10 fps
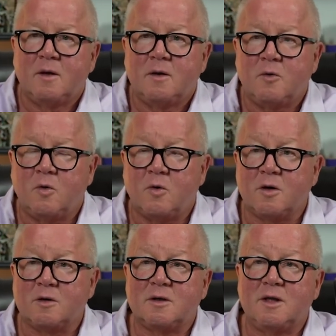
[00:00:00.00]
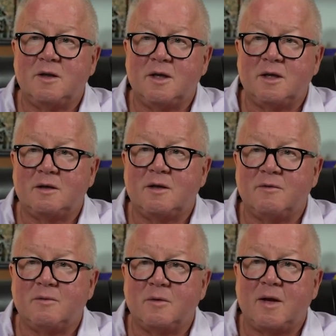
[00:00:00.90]
Or can they give it?
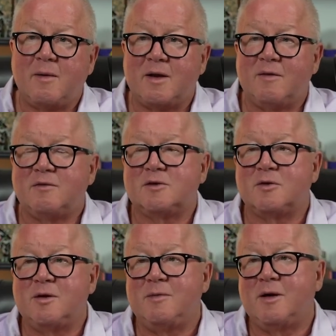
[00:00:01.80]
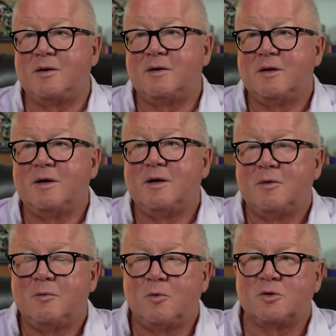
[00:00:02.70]
How about giving us your email? What's the
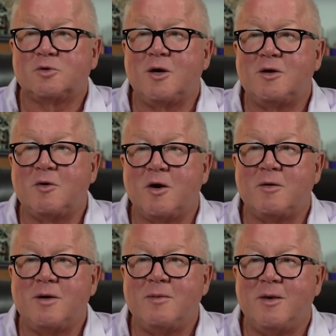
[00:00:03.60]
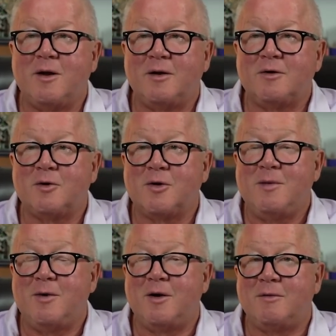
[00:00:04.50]
link? We'll trade you our email, your
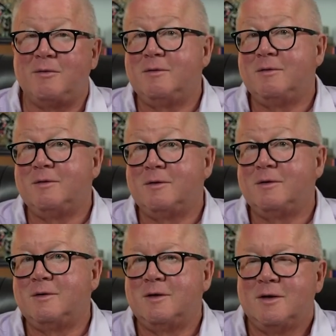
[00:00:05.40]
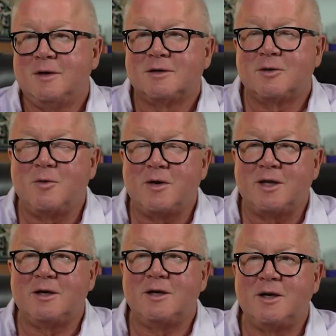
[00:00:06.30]
email. So we
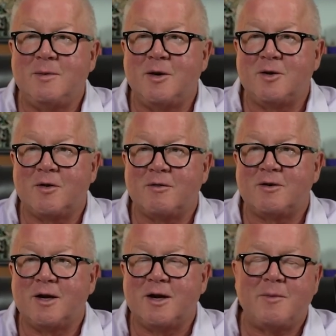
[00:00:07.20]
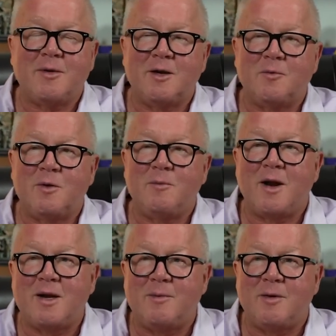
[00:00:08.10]
can email you every day. I'm kidding. We might
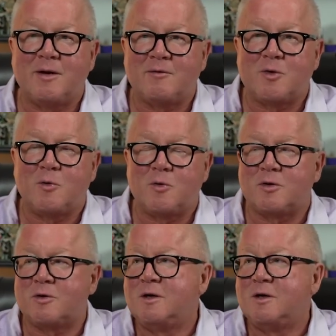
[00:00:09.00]
email every quarter.